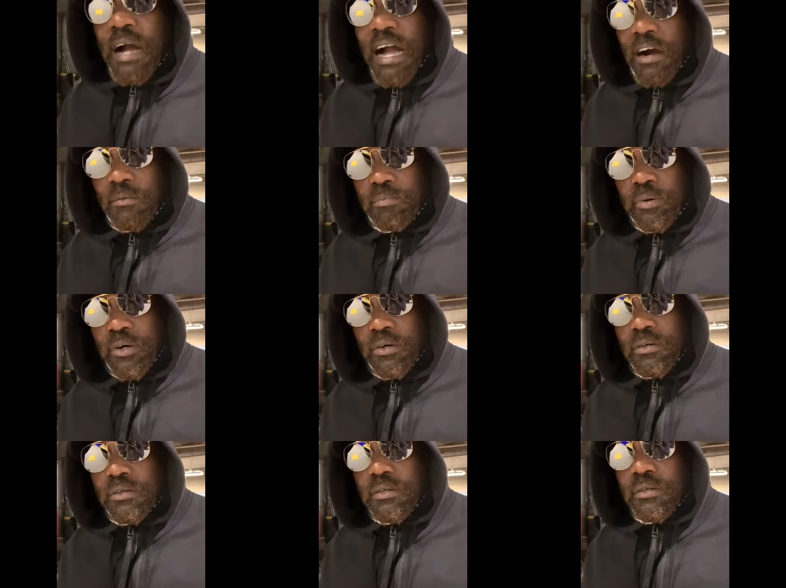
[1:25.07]

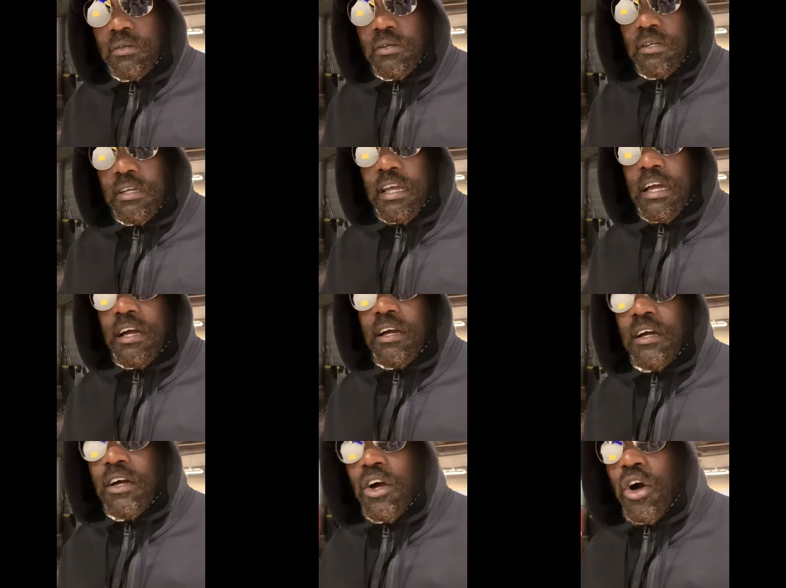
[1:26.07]
Output, yeah,
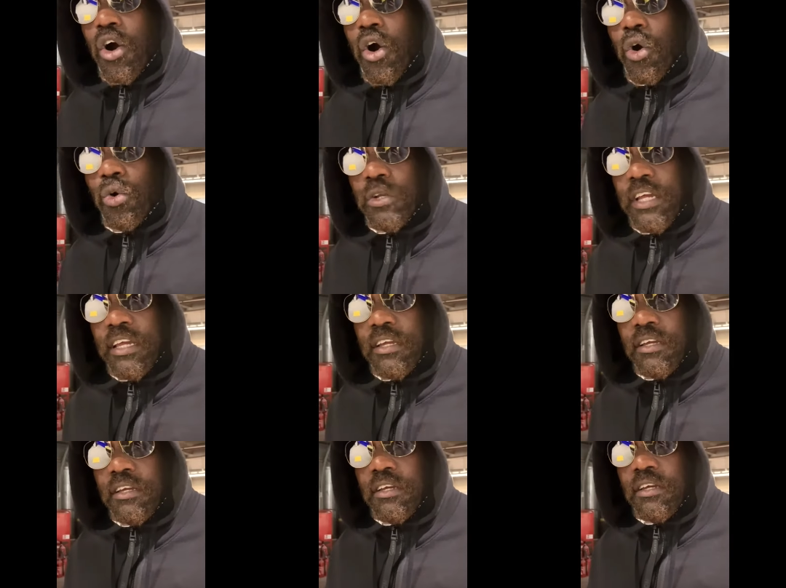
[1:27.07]
holding,
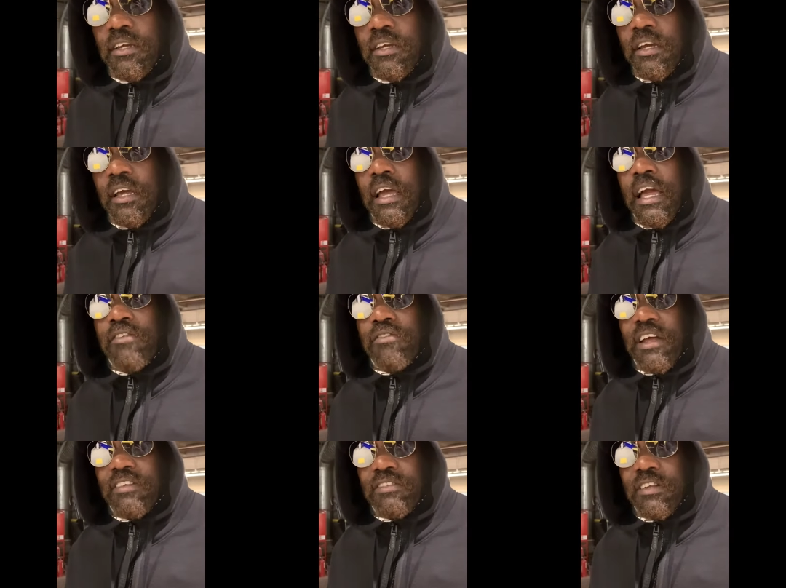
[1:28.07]

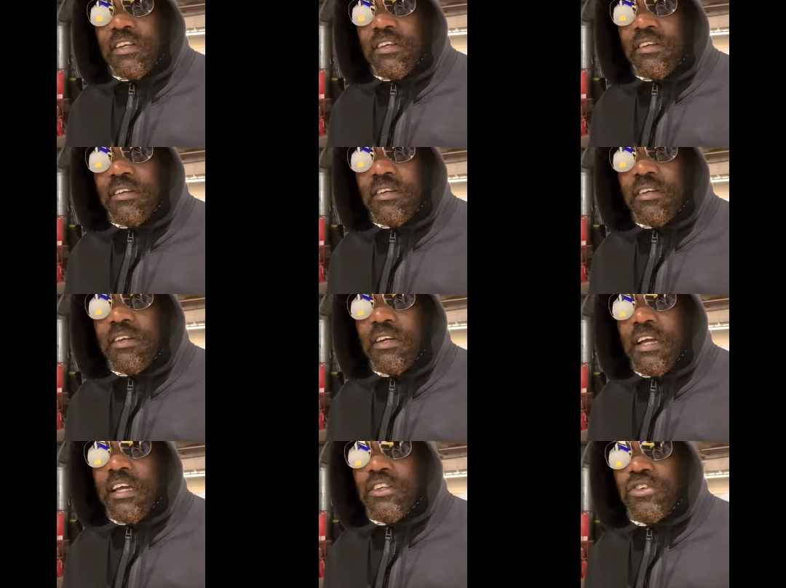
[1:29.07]
and wrestling.
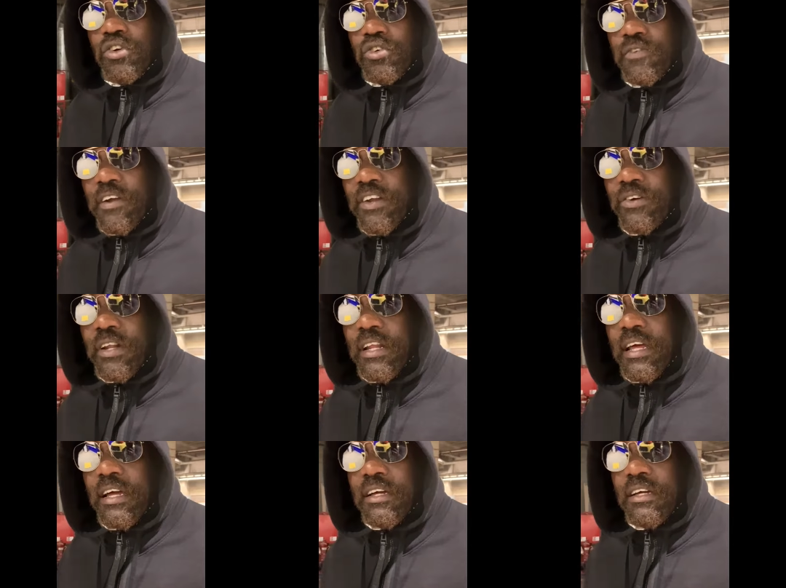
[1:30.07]
And you know who's very good at
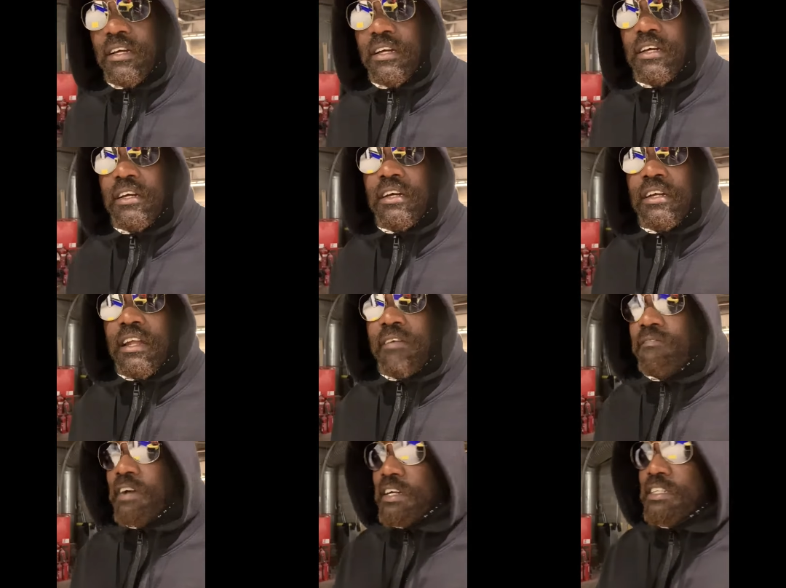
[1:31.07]
that?
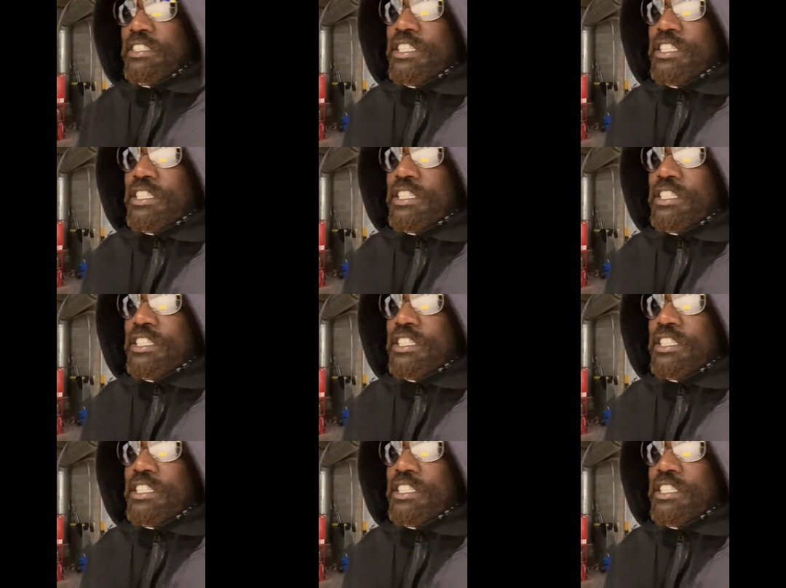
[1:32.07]
That fucking